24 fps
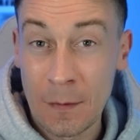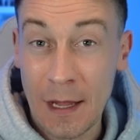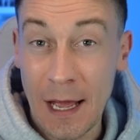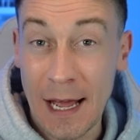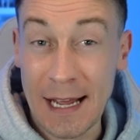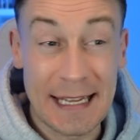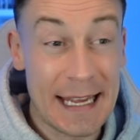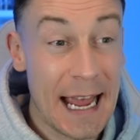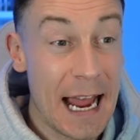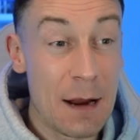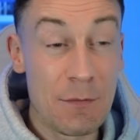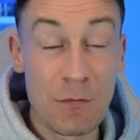A
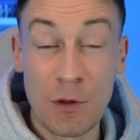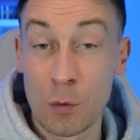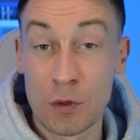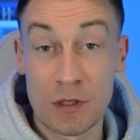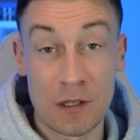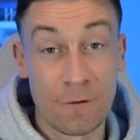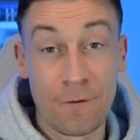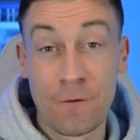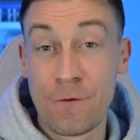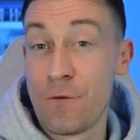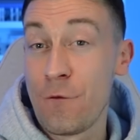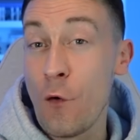game that was
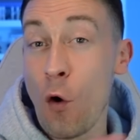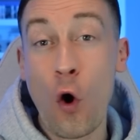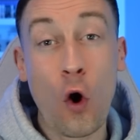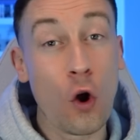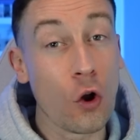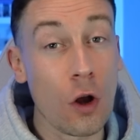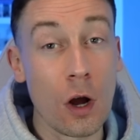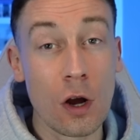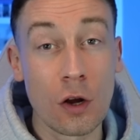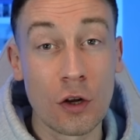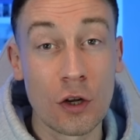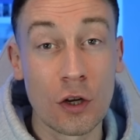a
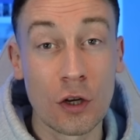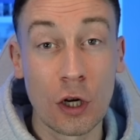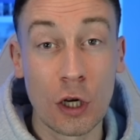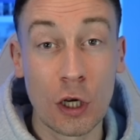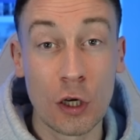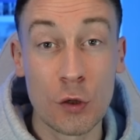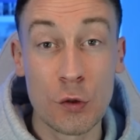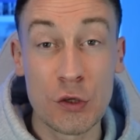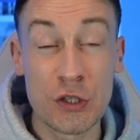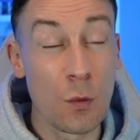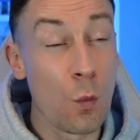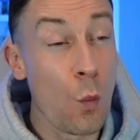foregone
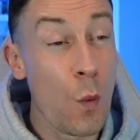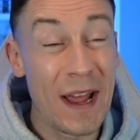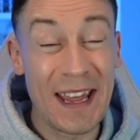conclusion.